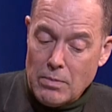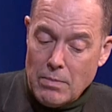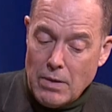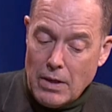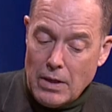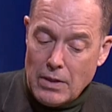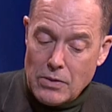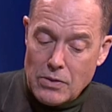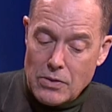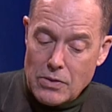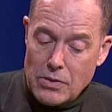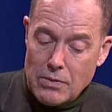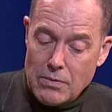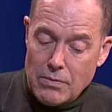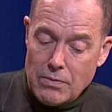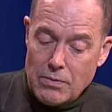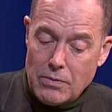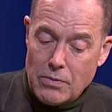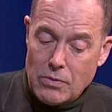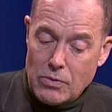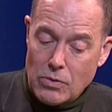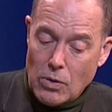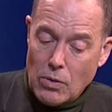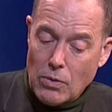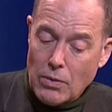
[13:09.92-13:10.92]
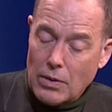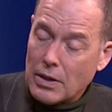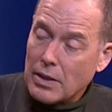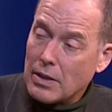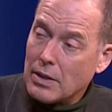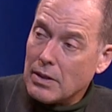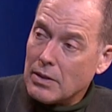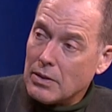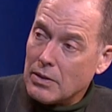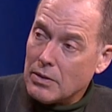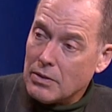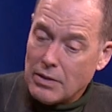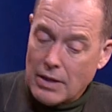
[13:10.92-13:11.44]
months of growing.
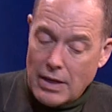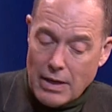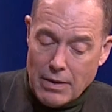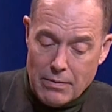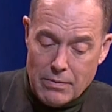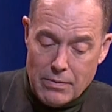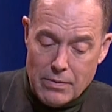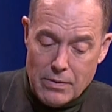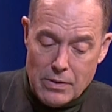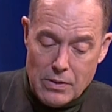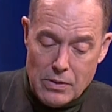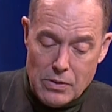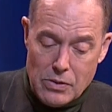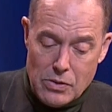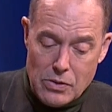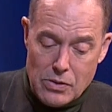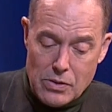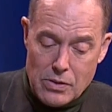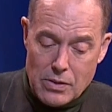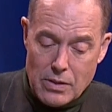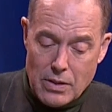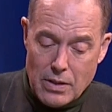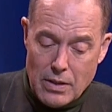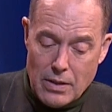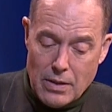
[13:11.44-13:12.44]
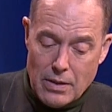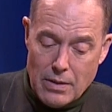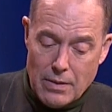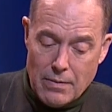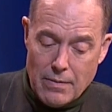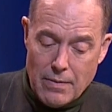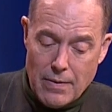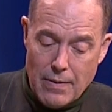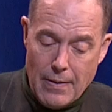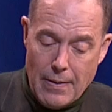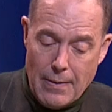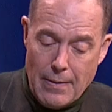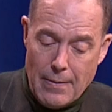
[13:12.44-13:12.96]
You have these
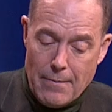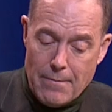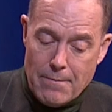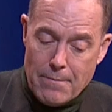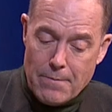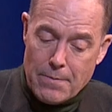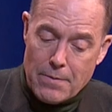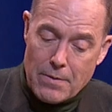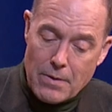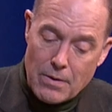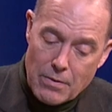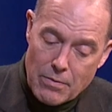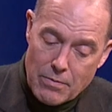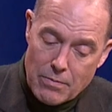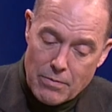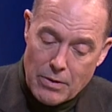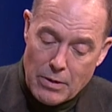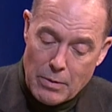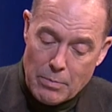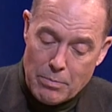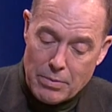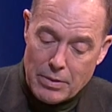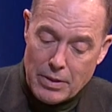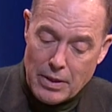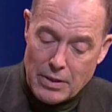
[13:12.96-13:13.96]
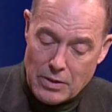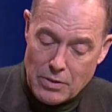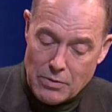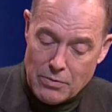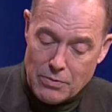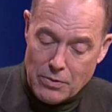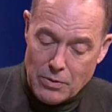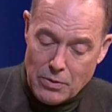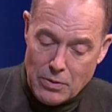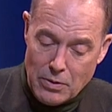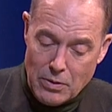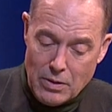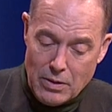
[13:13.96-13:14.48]
very
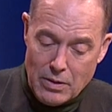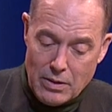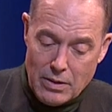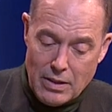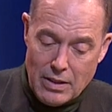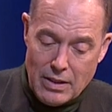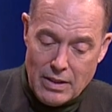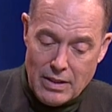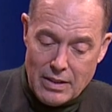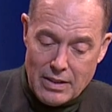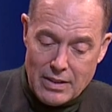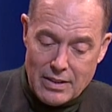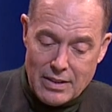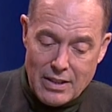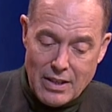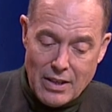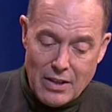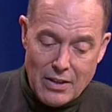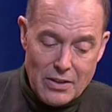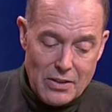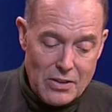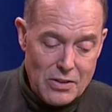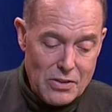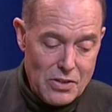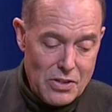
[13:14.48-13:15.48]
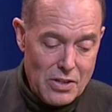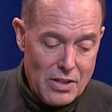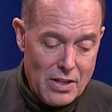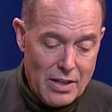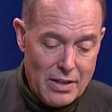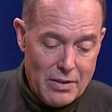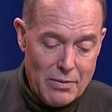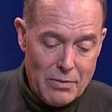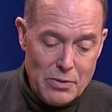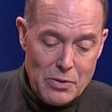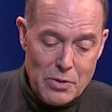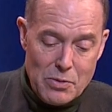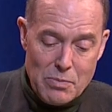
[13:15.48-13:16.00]
plentiful gardens, and
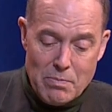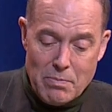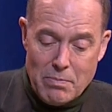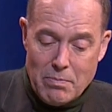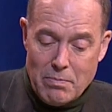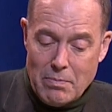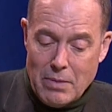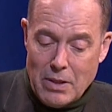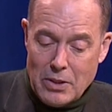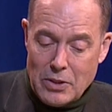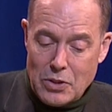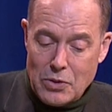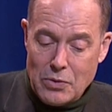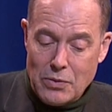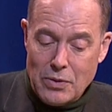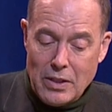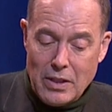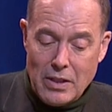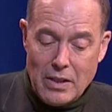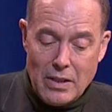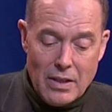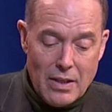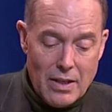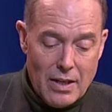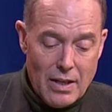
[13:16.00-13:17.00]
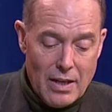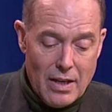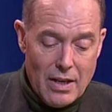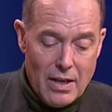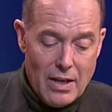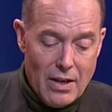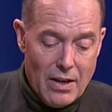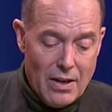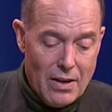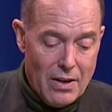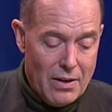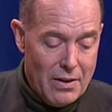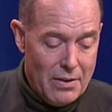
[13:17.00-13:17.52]
I was measuring
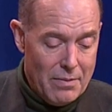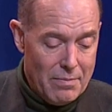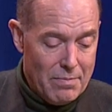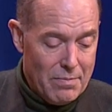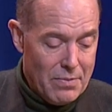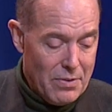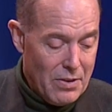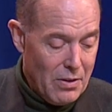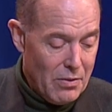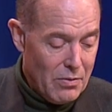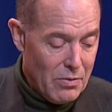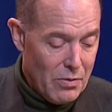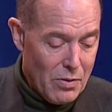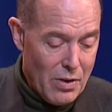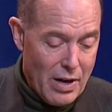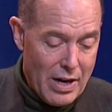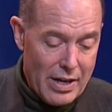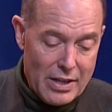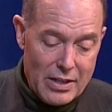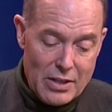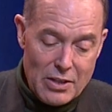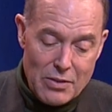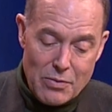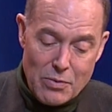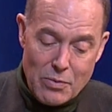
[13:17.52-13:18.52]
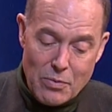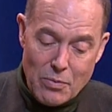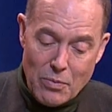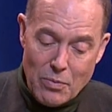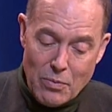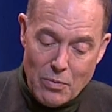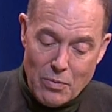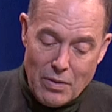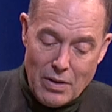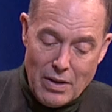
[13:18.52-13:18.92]
a variety of different